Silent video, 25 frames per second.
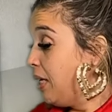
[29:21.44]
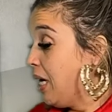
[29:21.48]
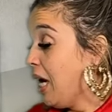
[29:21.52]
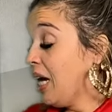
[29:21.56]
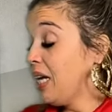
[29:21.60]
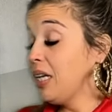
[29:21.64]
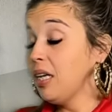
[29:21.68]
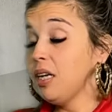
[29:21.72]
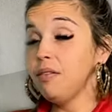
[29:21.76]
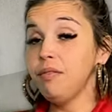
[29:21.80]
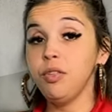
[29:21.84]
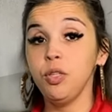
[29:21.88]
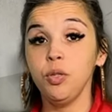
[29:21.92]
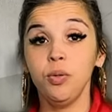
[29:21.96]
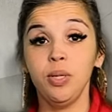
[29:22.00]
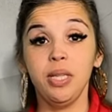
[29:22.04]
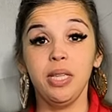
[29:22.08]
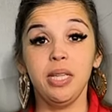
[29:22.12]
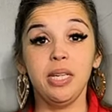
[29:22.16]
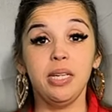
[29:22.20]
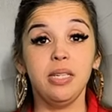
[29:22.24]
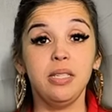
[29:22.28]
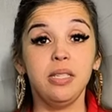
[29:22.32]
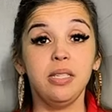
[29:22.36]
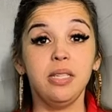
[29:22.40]
I love doing
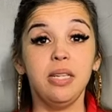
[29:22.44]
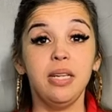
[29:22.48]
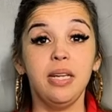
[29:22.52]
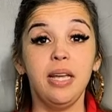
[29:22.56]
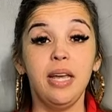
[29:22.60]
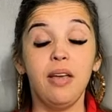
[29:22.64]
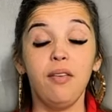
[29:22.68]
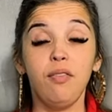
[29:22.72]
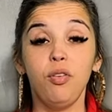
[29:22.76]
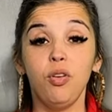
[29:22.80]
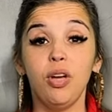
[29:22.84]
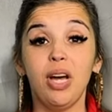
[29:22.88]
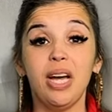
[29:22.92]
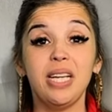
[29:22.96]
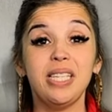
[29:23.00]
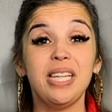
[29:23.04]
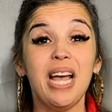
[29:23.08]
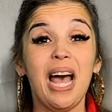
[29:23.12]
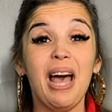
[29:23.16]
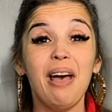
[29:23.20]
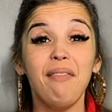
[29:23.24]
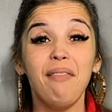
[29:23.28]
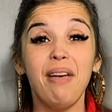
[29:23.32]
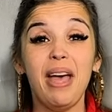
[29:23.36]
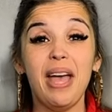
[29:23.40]
this. If you guys
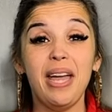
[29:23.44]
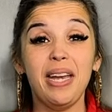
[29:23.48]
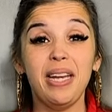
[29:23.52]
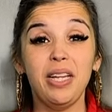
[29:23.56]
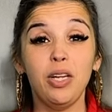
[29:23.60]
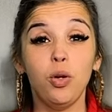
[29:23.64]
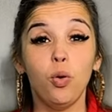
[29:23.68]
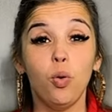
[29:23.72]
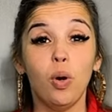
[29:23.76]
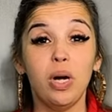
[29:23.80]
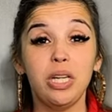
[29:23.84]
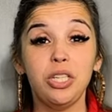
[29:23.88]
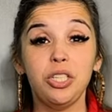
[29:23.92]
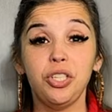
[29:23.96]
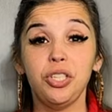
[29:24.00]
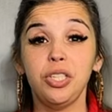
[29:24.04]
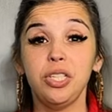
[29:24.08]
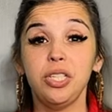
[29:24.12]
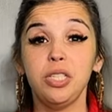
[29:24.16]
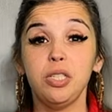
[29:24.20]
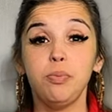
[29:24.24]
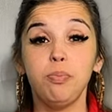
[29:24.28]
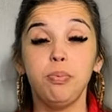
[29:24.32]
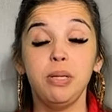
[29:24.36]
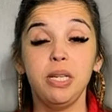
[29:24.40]
have any
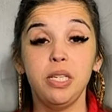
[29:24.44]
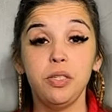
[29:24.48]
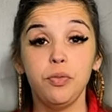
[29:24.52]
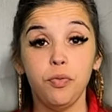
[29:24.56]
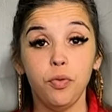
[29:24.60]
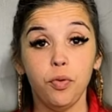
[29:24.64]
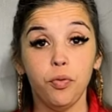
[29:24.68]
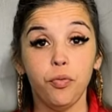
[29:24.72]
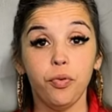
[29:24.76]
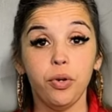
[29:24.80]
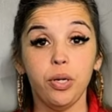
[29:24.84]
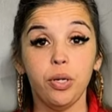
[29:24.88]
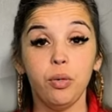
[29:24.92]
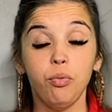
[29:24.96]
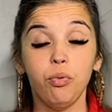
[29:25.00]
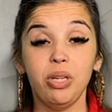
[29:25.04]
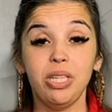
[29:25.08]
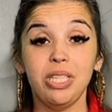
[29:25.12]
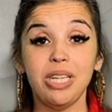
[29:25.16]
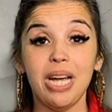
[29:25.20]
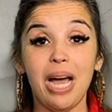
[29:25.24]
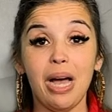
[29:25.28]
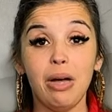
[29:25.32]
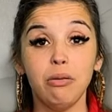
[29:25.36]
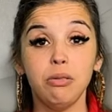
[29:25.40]
questions, please feel free to
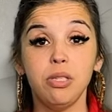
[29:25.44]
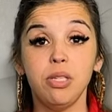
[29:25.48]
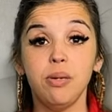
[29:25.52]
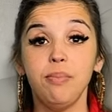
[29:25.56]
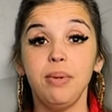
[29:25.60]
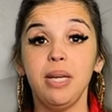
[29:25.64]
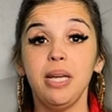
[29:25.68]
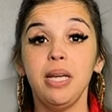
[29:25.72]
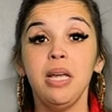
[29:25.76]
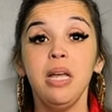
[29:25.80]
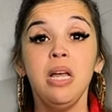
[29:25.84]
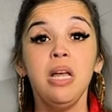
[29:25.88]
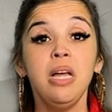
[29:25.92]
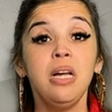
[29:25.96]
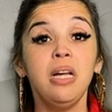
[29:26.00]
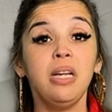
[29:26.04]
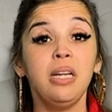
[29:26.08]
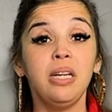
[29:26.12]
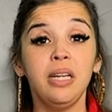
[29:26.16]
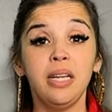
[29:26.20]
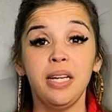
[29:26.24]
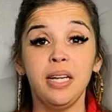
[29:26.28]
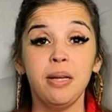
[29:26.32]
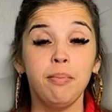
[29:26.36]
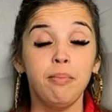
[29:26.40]
reach out to me.
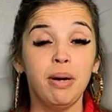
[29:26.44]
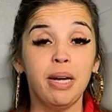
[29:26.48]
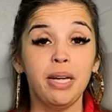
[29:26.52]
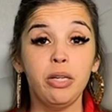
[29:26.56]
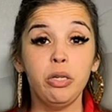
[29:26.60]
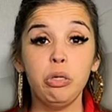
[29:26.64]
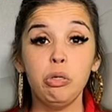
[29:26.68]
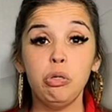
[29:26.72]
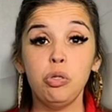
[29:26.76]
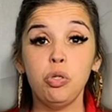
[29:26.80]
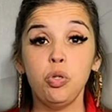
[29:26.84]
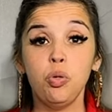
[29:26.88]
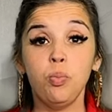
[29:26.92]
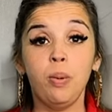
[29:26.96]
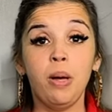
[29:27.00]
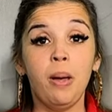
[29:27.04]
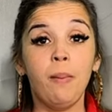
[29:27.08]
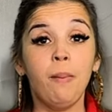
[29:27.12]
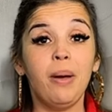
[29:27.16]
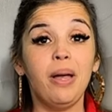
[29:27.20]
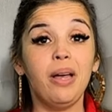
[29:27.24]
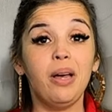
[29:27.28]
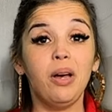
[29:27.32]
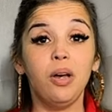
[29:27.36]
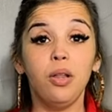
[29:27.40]
Look in my YouTube at
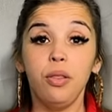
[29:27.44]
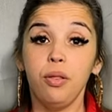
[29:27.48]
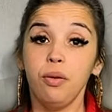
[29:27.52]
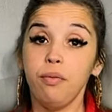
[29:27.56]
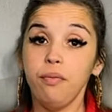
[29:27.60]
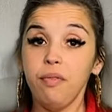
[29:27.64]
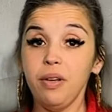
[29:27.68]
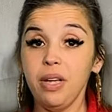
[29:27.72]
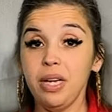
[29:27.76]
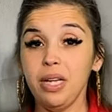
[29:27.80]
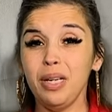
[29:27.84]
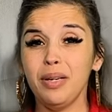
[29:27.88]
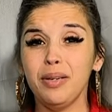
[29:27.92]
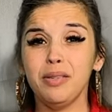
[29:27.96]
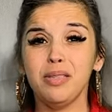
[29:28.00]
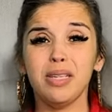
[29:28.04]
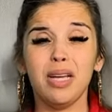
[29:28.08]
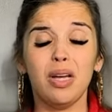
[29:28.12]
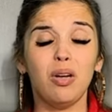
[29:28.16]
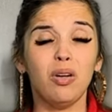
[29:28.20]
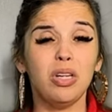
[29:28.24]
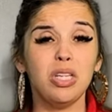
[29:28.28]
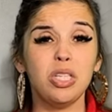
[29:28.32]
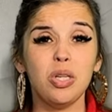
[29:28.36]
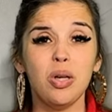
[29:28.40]
my other videos.
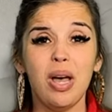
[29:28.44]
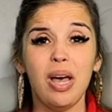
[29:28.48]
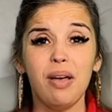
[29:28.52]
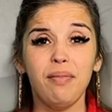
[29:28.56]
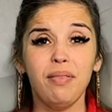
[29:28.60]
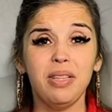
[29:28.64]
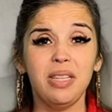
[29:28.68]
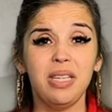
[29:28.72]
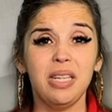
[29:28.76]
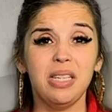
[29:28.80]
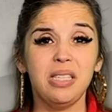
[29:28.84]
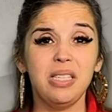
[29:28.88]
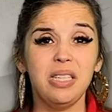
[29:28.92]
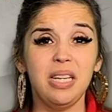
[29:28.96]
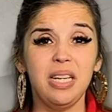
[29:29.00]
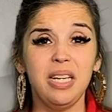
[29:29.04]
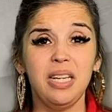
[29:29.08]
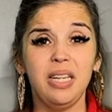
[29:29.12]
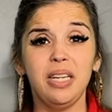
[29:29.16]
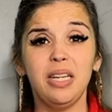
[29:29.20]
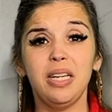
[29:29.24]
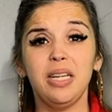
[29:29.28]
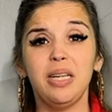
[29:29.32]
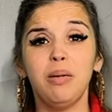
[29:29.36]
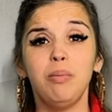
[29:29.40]
I also have a debt to
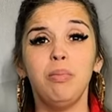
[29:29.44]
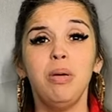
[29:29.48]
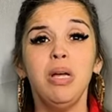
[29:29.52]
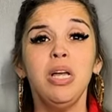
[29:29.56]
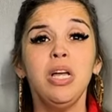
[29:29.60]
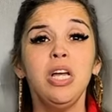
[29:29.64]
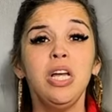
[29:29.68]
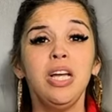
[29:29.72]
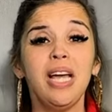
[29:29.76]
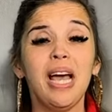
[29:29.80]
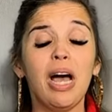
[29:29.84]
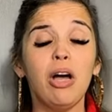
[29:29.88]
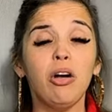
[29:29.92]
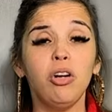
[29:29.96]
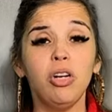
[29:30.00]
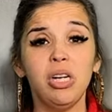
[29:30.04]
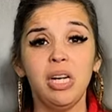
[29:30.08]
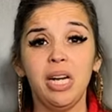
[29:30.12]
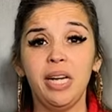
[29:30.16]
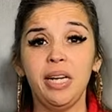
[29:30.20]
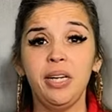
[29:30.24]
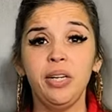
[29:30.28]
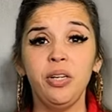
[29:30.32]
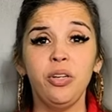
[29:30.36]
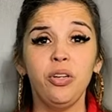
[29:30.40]
income,
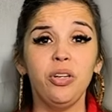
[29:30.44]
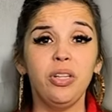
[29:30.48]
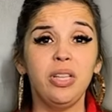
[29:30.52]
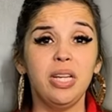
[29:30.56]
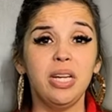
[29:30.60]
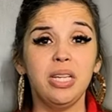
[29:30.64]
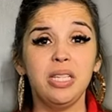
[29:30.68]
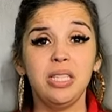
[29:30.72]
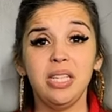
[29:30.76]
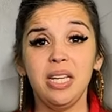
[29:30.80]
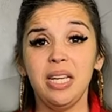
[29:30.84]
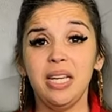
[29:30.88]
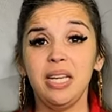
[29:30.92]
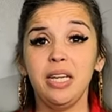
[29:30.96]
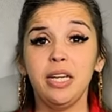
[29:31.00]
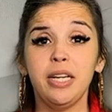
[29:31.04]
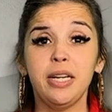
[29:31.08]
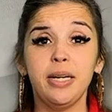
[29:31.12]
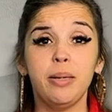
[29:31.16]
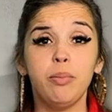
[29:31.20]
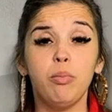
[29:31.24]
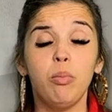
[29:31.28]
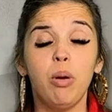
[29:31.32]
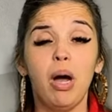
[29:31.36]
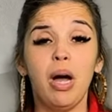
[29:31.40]
calculating your debt to
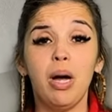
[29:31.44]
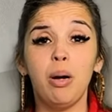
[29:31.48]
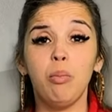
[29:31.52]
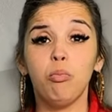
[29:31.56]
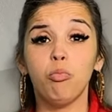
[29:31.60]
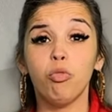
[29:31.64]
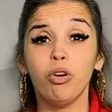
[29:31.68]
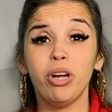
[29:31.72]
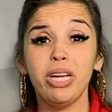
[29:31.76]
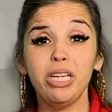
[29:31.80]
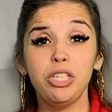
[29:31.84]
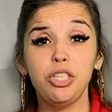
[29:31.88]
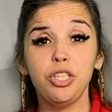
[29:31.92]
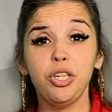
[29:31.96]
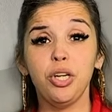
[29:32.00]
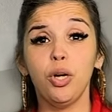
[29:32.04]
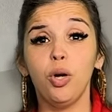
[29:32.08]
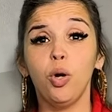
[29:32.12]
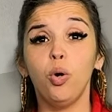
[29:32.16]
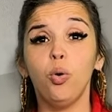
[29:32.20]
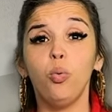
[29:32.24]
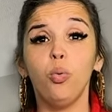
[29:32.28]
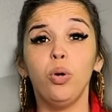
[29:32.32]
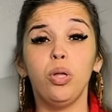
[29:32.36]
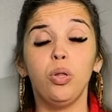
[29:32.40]
income um,
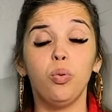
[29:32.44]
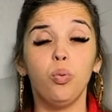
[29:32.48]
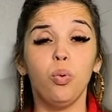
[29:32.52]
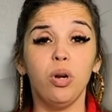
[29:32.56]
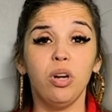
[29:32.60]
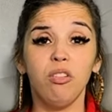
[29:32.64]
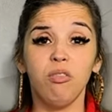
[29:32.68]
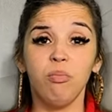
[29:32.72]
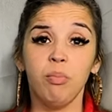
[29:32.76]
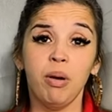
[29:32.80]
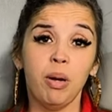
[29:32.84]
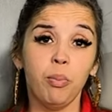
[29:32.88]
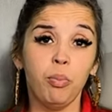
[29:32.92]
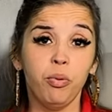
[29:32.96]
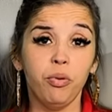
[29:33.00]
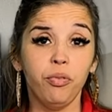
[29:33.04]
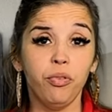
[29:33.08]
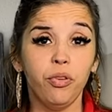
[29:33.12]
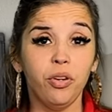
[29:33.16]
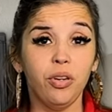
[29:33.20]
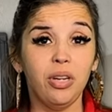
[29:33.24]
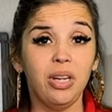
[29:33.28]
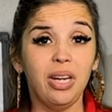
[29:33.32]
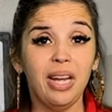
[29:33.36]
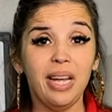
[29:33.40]
ratio with one of my
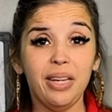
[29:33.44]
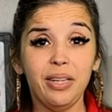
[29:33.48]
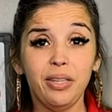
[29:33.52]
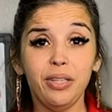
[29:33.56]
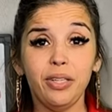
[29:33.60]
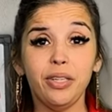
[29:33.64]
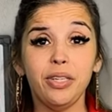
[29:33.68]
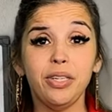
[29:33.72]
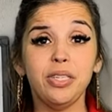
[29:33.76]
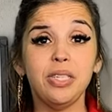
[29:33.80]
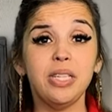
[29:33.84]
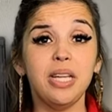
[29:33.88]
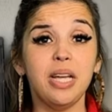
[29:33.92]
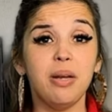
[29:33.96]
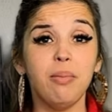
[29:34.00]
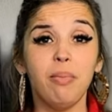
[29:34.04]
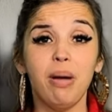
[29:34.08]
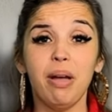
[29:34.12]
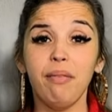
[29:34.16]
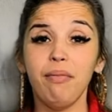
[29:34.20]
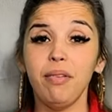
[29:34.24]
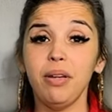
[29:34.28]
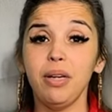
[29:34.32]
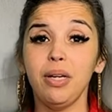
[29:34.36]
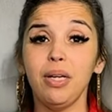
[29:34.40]
preferred lenders in
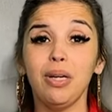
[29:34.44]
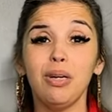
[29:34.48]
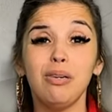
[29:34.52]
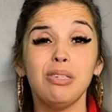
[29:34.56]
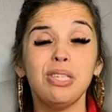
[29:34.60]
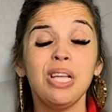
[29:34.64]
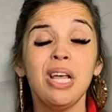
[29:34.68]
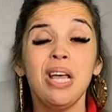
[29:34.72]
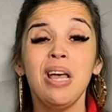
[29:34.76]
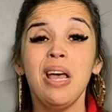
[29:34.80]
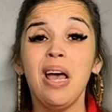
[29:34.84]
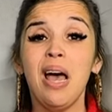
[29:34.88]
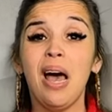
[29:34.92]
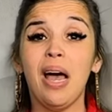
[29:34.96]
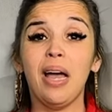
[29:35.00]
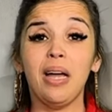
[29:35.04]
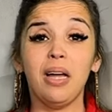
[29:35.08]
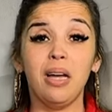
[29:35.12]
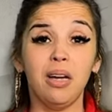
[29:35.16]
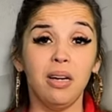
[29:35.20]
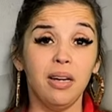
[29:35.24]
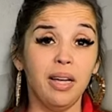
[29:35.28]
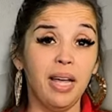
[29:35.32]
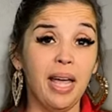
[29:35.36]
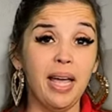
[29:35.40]
my videos.
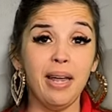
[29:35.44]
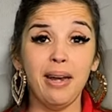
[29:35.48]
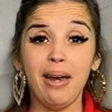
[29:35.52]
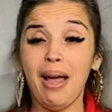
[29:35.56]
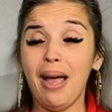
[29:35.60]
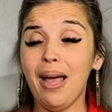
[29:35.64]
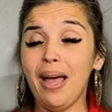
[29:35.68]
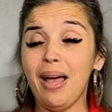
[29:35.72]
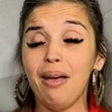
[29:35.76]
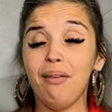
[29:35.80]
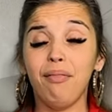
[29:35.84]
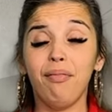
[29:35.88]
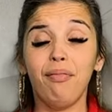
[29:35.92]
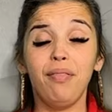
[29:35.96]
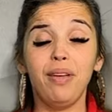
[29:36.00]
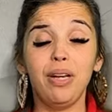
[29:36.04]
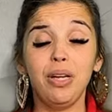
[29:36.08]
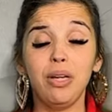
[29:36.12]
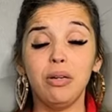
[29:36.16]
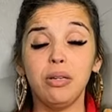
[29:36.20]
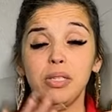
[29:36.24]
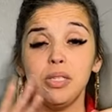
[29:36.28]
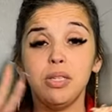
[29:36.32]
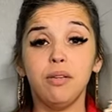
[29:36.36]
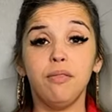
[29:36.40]
I, again, I have
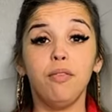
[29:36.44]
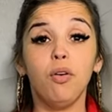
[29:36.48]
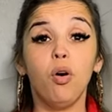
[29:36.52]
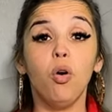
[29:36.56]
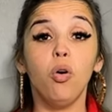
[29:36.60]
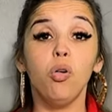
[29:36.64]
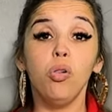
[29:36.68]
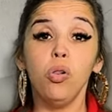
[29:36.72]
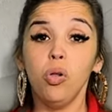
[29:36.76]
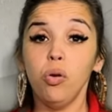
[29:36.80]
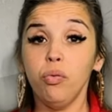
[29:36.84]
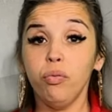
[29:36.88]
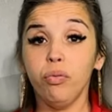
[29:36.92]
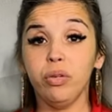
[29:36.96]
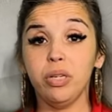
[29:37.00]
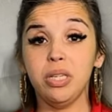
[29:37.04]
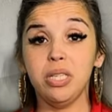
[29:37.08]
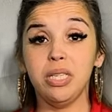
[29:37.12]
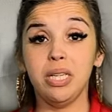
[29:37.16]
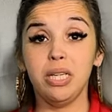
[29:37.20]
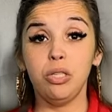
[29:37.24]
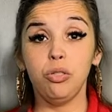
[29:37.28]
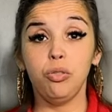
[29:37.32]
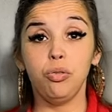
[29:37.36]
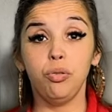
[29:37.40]
videos of all over
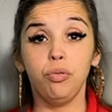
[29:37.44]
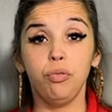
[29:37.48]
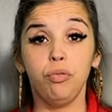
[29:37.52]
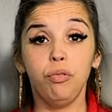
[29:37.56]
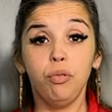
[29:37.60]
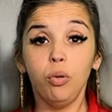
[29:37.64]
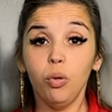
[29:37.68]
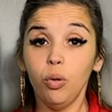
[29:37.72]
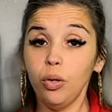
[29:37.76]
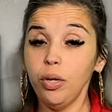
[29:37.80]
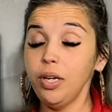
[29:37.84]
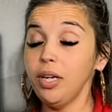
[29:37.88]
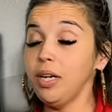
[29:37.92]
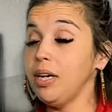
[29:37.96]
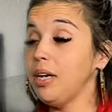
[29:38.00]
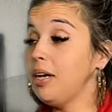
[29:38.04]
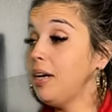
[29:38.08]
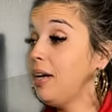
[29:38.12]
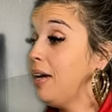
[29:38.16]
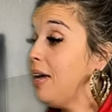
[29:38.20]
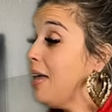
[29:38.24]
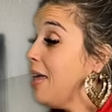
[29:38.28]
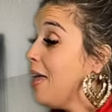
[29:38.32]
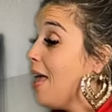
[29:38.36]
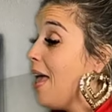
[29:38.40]
Central
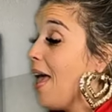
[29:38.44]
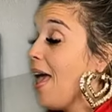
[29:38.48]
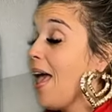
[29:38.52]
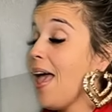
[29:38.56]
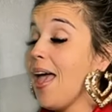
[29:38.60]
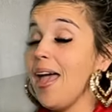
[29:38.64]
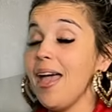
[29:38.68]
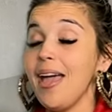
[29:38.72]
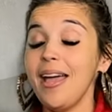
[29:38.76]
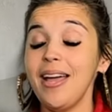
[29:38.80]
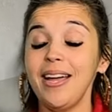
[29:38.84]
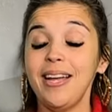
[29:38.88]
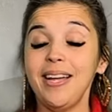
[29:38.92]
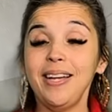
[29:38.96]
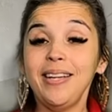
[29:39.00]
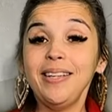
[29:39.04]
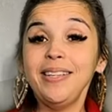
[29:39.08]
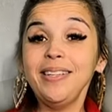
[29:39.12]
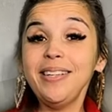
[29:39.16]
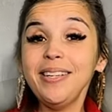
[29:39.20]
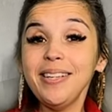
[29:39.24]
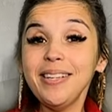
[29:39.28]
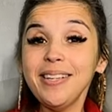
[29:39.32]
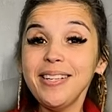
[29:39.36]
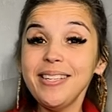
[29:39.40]
Florida
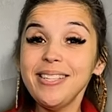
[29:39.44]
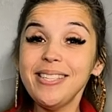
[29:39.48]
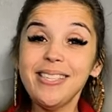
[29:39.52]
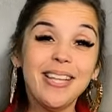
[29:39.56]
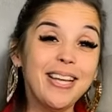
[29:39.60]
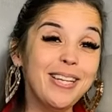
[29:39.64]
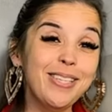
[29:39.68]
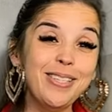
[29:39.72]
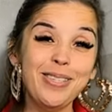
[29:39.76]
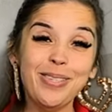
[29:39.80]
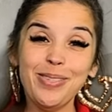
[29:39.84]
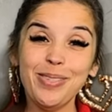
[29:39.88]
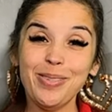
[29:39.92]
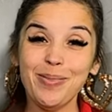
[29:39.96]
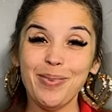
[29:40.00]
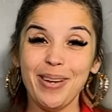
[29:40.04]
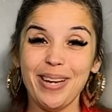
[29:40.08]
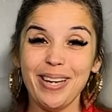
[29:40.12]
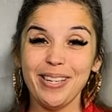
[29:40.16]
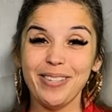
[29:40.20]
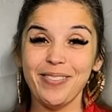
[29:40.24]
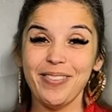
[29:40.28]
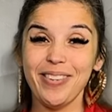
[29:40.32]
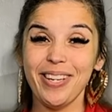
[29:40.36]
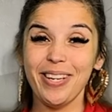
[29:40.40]
and stay tuned to my
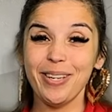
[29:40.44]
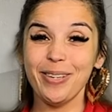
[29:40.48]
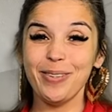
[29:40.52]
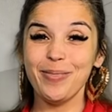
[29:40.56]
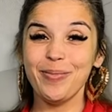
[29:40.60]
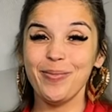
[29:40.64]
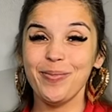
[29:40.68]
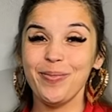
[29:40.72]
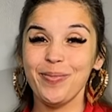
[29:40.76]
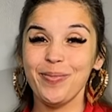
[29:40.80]
next video.